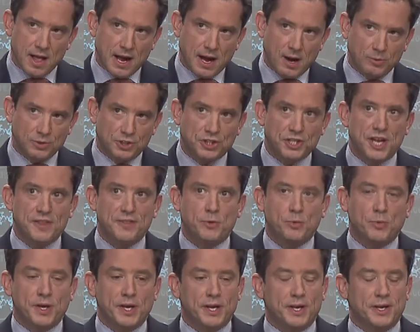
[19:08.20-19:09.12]
I would say
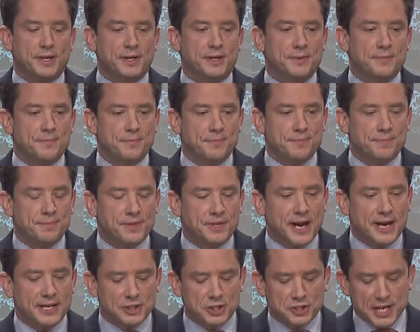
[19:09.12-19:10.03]
that we,
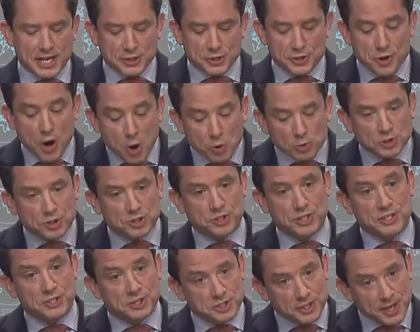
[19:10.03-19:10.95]
United States, notes
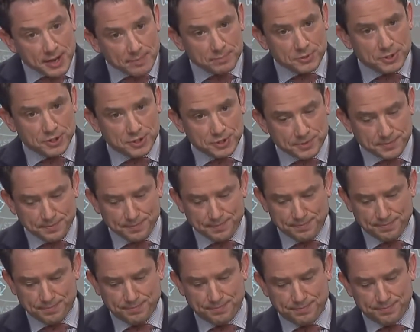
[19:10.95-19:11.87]
these steps,
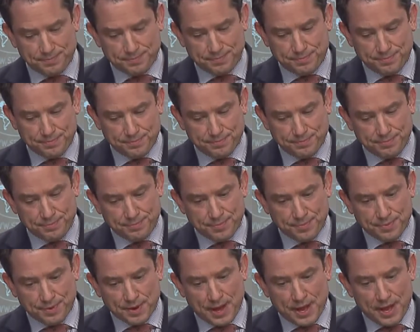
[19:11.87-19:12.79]

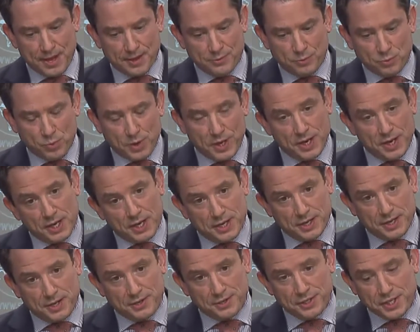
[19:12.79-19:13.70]
and
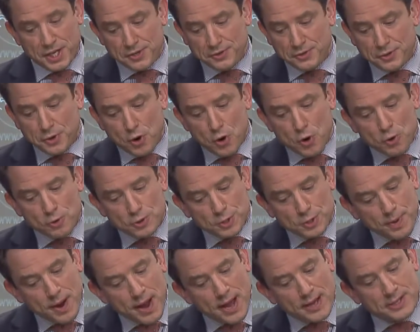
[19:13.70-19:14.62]
we continue to
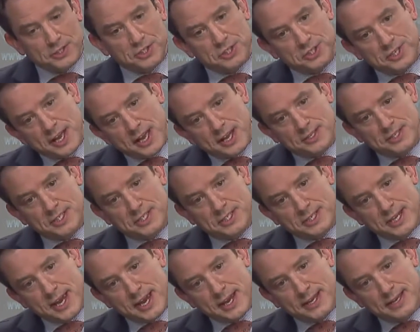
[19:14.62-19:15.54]
urge Pakistan to
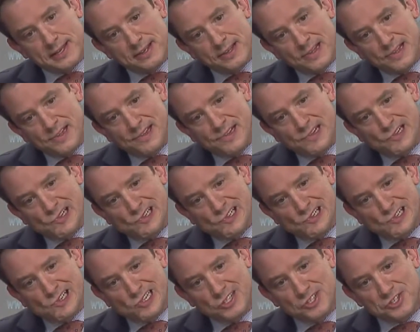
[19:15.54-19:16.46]
take
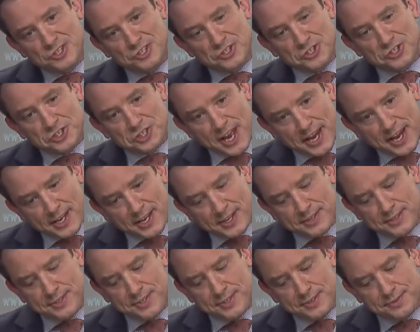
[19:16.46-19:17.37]

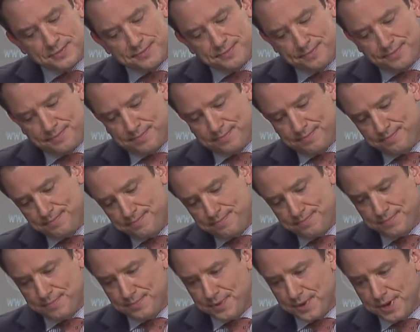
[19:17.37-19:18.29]
sustained,
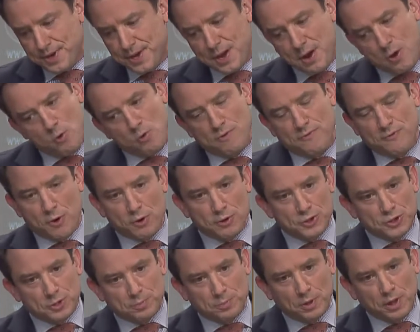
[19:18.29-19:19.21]

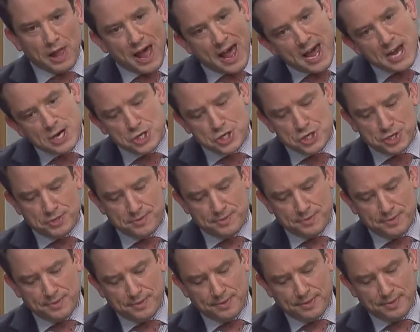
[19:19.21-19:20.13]
irreversible action